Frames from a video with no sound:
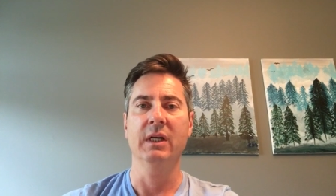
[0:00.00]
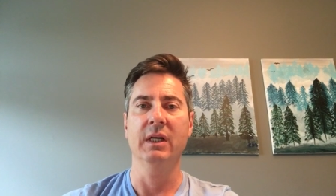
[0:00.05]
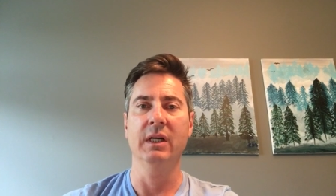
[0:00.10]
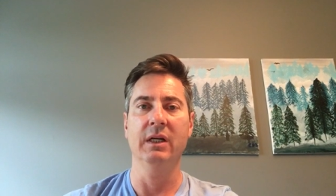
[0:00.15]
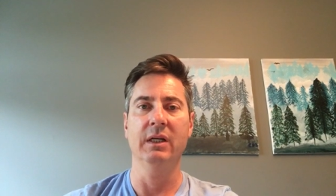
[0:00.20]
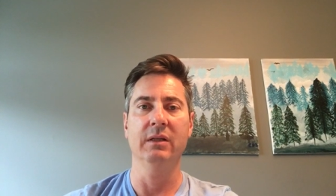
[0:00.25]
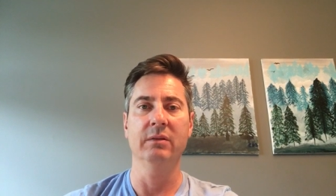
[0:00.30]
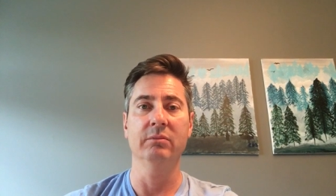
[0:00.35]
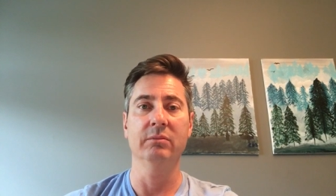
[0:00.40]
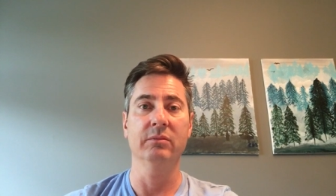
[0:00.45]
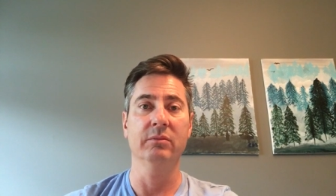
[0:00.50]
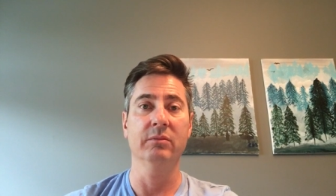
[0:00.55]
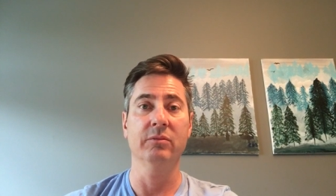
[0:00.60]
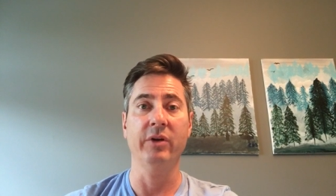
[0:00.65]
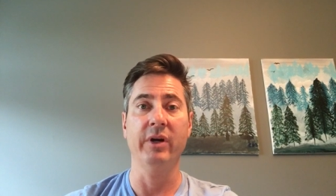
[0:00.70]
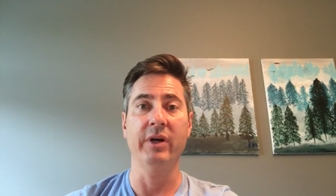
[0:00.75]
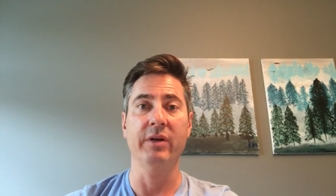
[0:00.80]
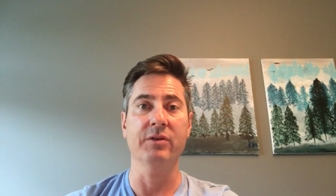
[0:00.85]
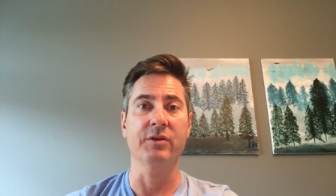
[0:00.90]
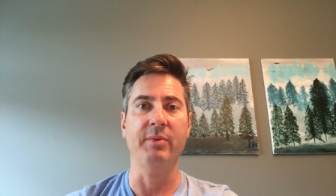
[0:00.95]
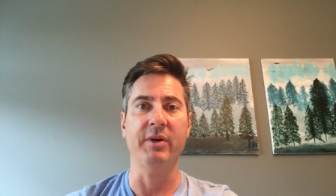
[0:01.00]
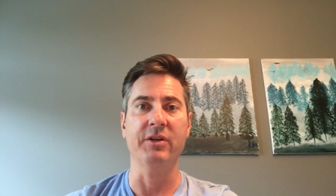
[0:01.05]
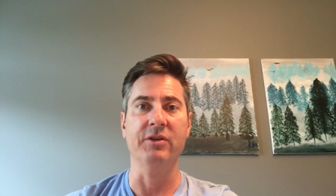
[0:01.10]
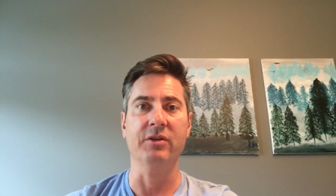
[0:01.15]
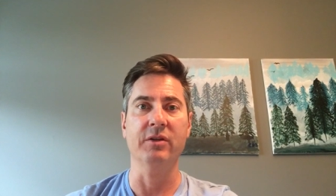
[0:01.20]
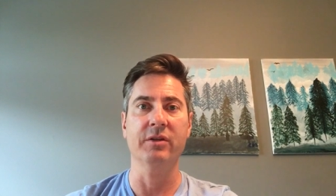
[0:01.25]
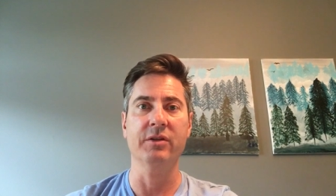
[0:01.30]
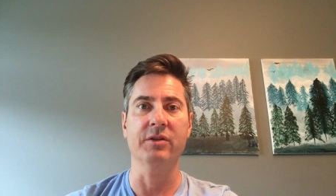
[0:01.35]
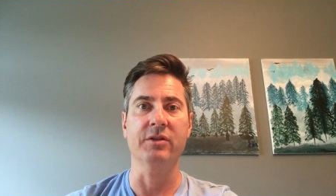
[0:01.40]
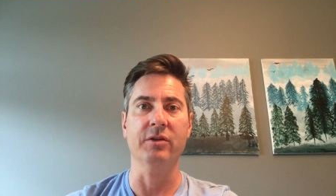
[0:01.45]
um, retinal
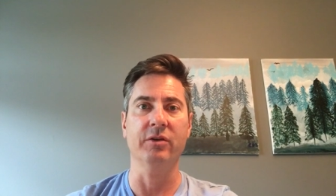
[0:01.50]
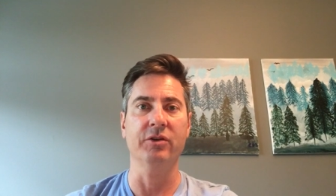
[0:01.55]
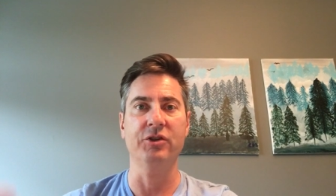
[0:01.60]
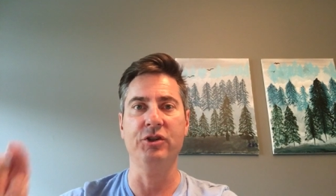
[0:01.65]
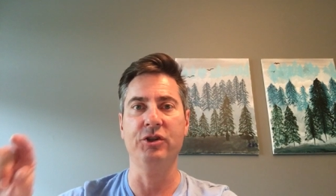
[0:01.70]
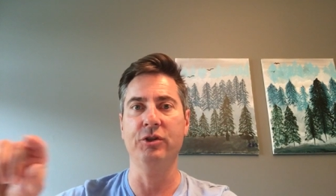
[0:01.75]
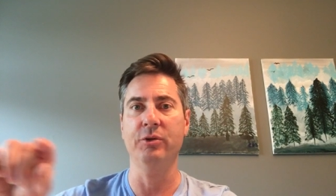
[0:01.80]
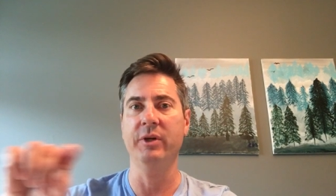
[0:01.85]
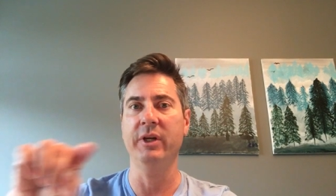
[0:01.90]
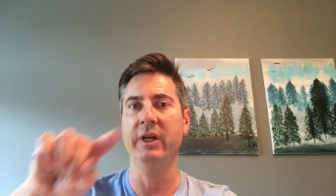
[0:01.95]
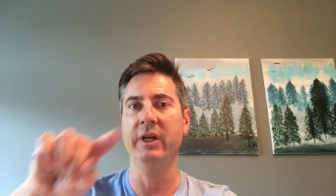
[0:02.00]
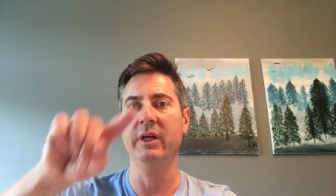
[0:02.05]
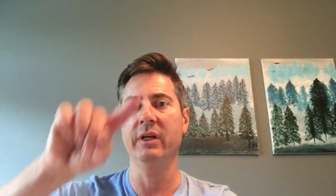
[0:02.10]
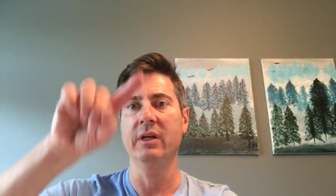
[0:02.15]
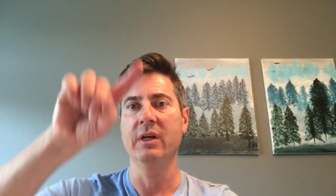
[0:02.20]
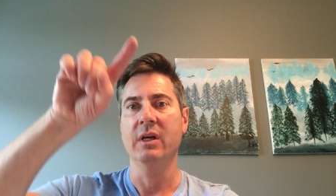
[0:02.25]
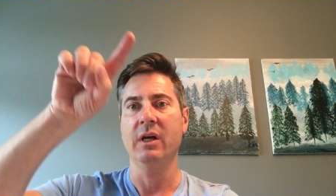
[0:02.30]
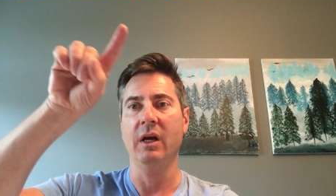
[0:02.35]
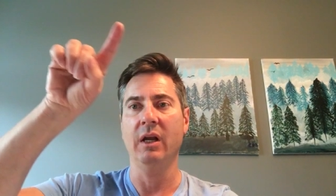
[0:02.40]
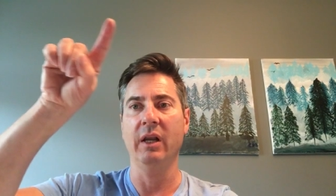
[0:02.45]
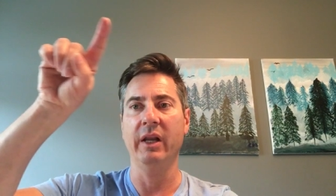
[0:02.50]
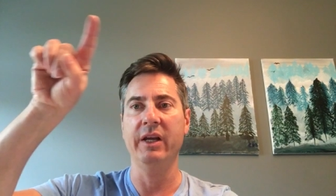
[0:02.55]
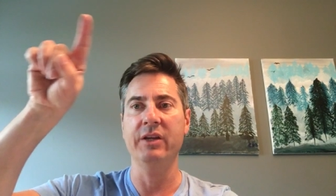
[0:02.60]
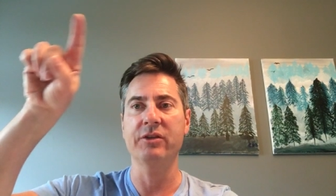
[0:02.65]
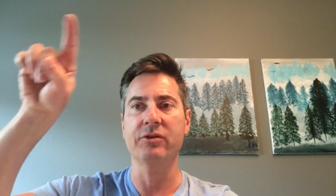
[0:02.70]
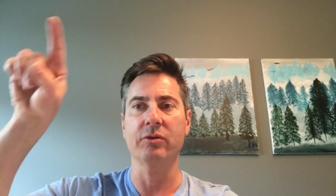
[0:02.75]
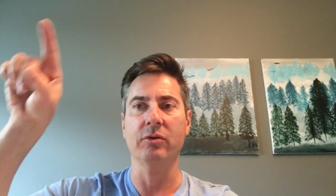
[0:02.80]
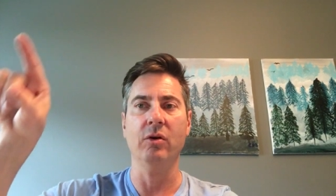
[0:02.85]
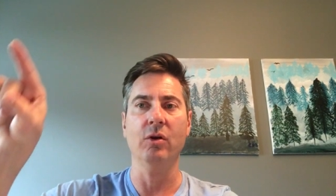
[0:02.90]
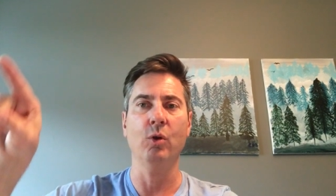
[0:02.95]
specialists are shooting a
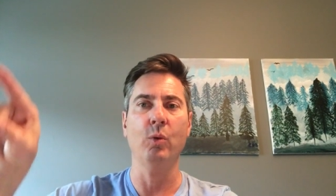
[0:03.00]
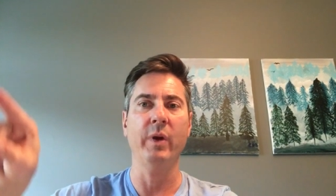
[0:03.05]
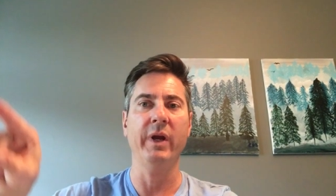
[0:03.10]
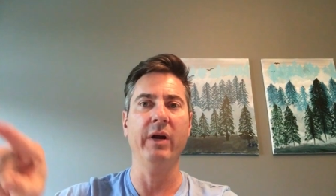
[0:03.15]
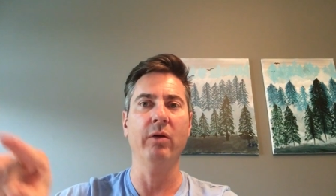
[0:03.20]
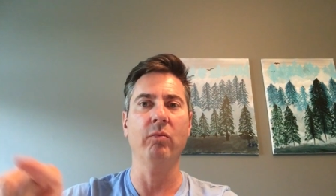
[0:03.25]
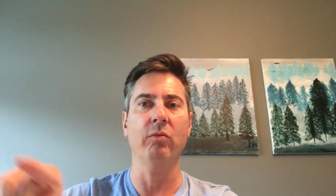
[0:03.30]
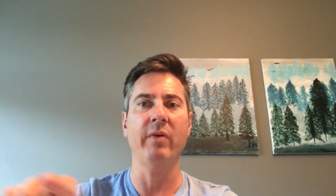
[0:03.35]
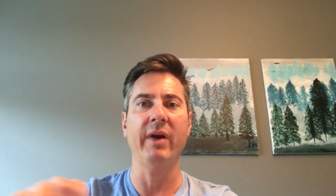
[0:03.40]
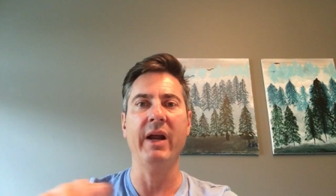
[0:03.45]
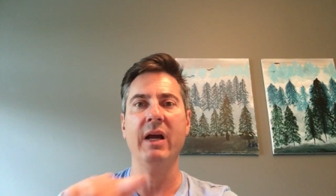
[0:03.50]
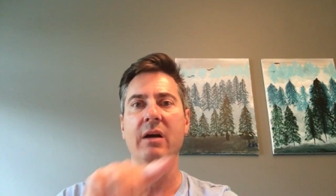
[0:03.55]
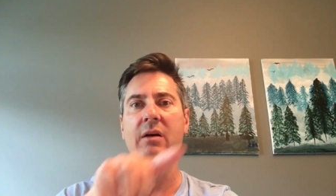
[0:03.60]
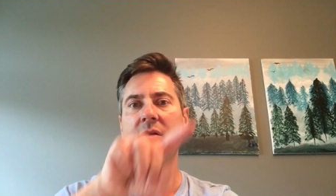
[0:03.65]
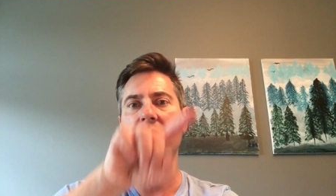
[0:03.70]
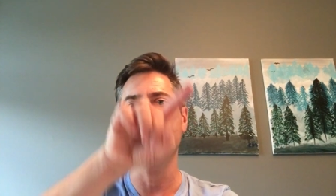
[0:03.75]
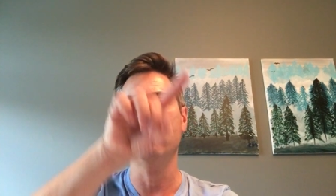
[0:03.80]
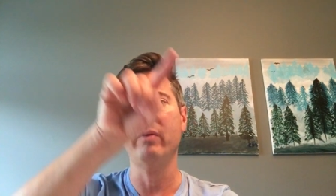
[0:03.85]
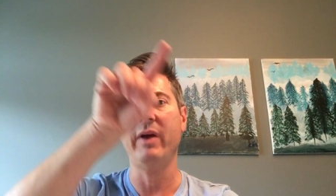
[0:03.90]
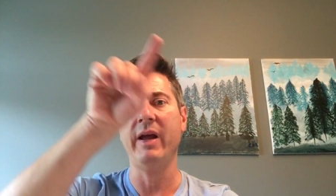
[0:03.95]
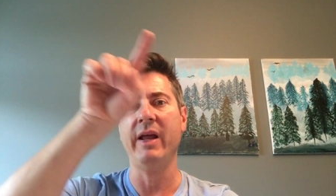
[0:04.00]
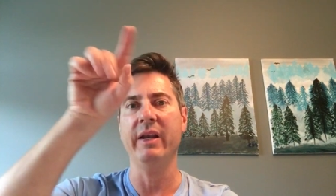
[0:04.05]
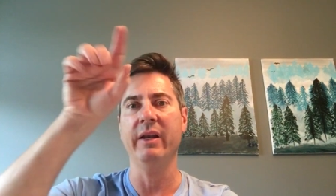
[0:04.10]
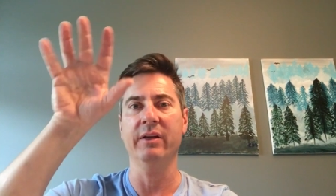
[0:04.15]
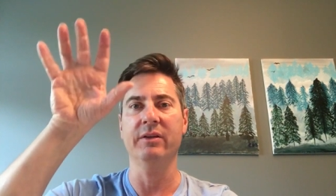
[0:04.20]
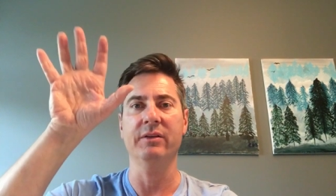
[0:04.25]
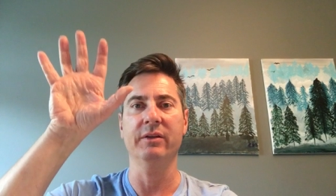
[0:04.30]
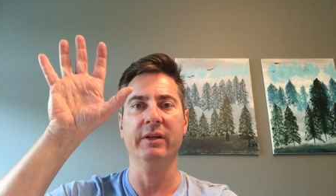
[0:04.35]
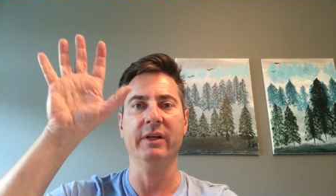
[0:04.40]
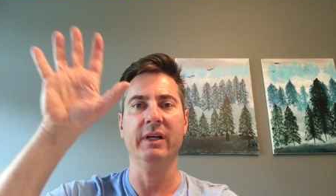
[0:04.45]
laser all the way around the
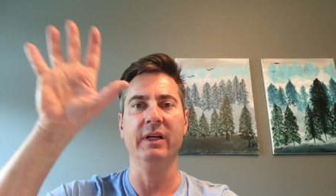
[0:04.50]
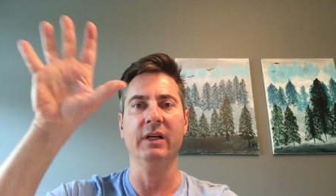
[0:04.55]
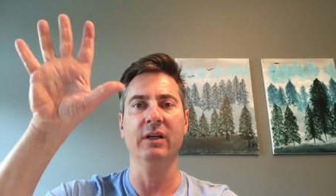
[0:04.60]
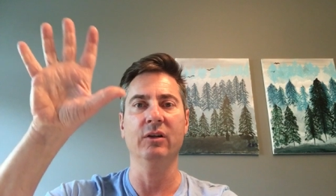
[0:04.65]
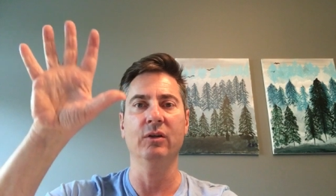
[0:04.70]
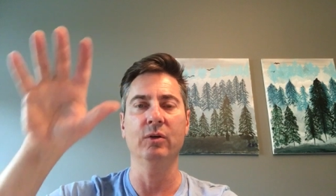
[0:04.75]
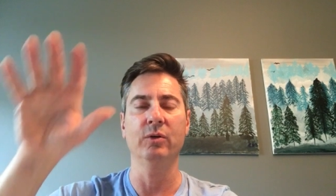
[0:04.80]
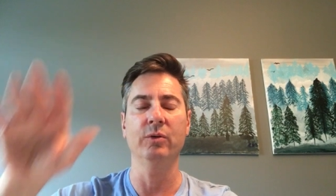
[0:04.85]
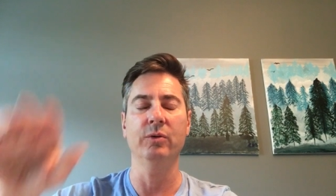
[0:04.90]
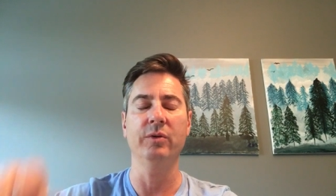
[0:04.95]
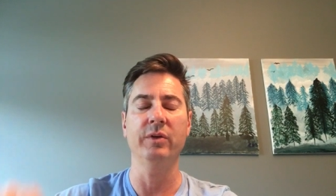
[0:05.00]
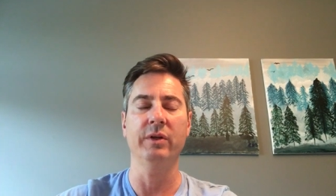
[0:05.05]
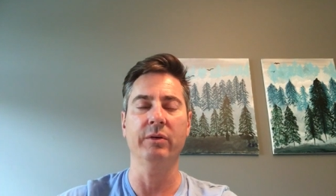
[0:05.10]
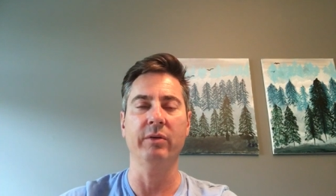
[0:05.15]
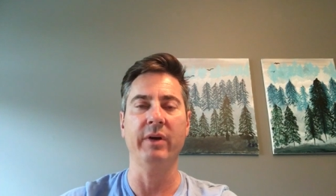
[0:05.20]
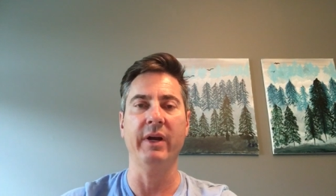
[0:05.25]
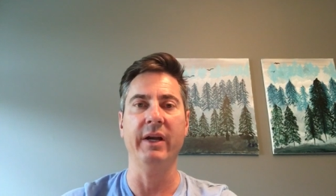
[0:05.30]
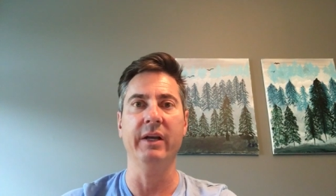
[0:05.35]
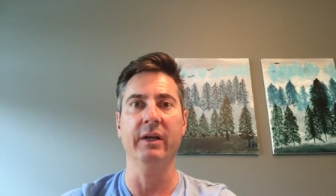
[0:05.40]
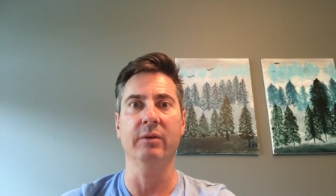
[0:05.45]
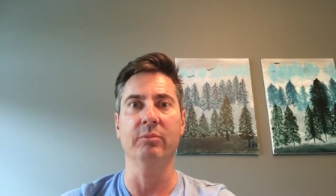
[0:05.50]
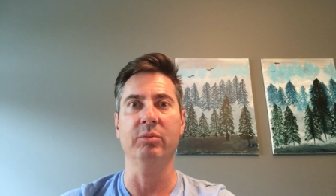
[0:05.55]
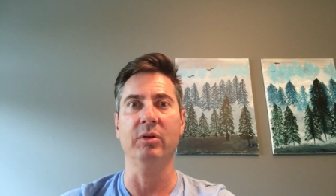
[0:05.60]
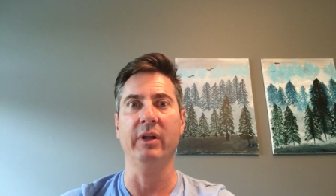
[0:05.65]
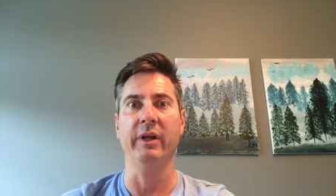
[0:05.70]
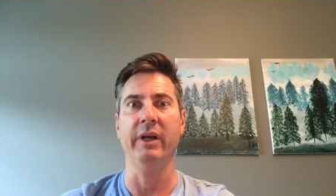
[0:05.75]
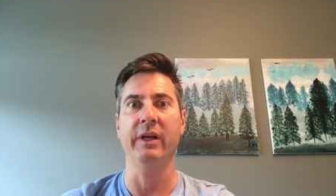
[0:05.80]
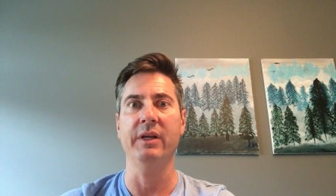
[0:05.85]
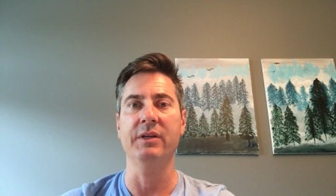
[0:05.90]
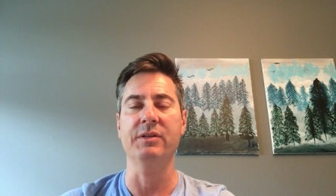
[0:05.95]
retina to kind of glue the retina in
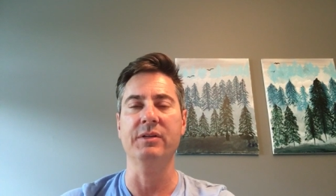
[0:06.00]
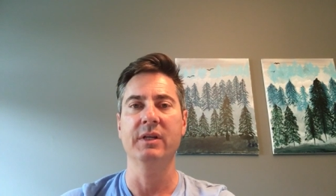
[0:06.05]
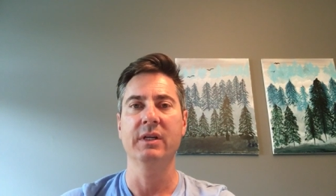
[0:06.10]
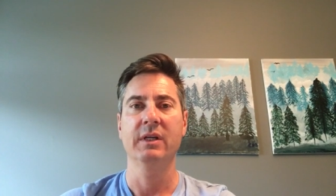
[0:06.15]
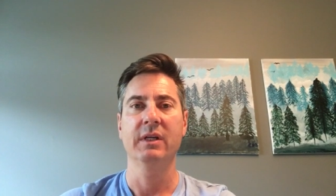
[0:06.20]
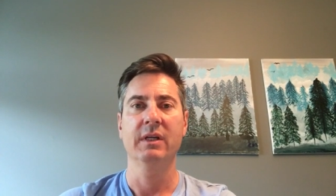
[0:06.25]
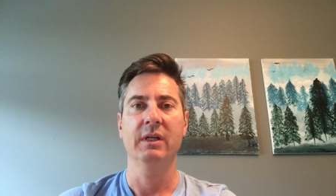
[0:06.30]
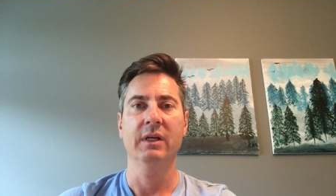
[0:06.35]
place